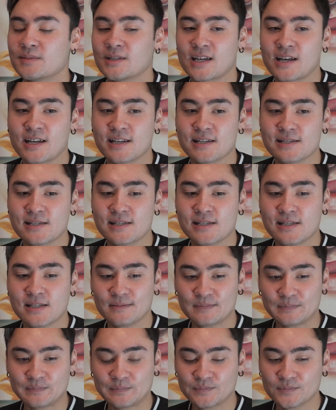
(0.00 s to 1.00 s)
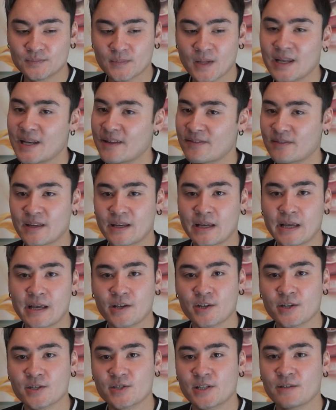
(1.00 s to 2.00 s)
because he didn't think he
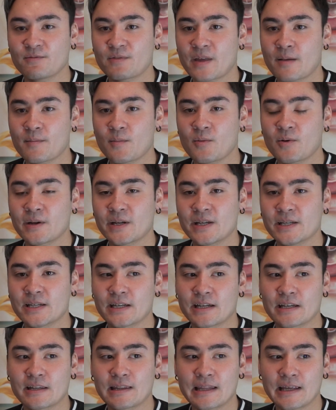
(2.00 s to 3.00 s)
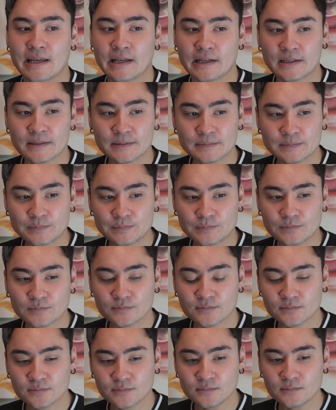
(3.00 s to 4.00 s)
could achieve them, or he didn't think
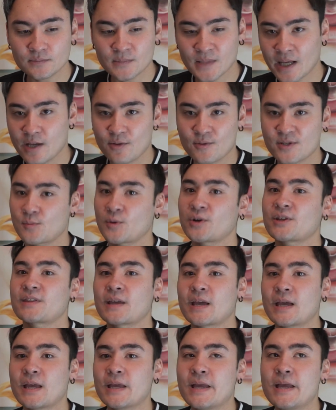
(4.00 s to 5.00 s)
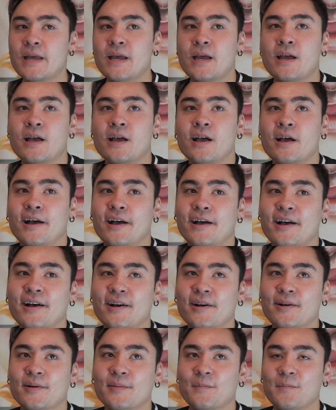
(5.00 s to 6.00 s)
he was worth it.
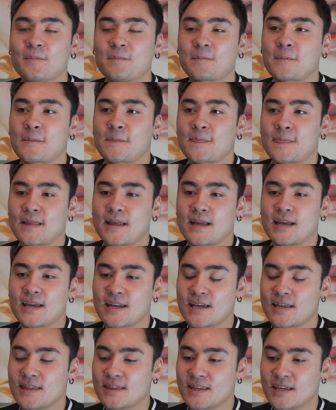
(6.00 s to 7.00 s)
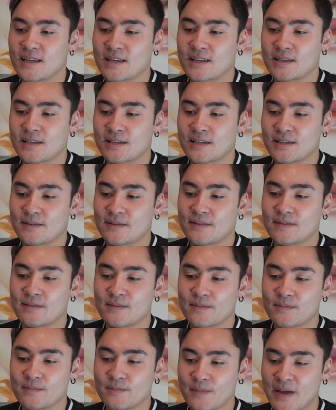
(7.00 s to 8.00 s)
And I think
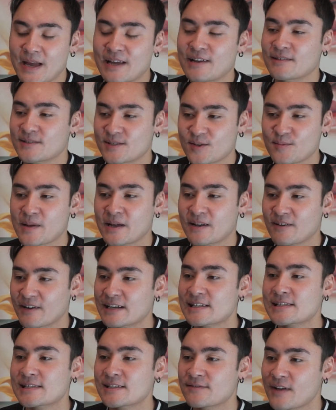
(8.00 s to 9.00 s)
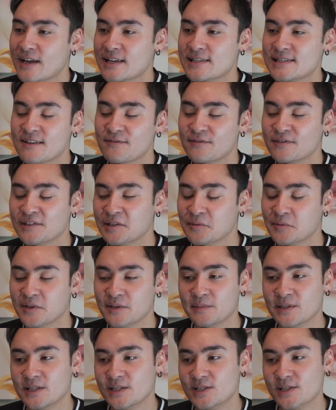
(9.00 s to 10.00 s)
my greatest advice definitely
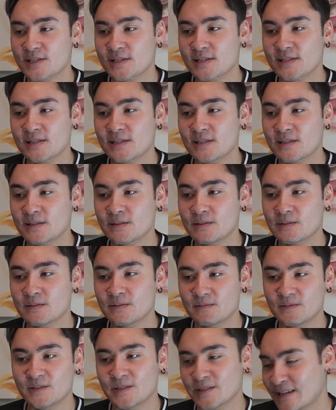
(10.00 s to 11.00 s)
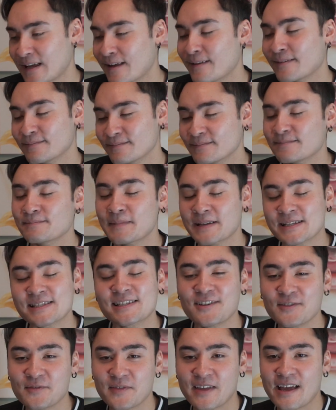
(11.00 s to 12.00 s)
would be just to tell
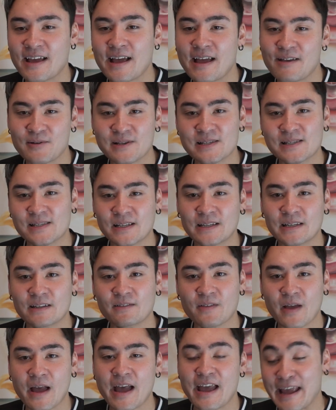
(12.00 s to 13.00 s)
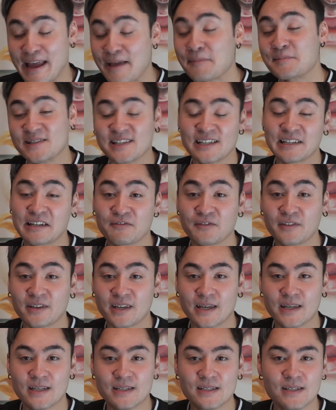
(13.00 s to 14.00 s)
myself that I am
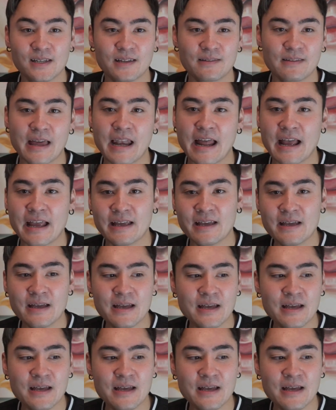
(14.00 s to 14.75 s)
significant, and that I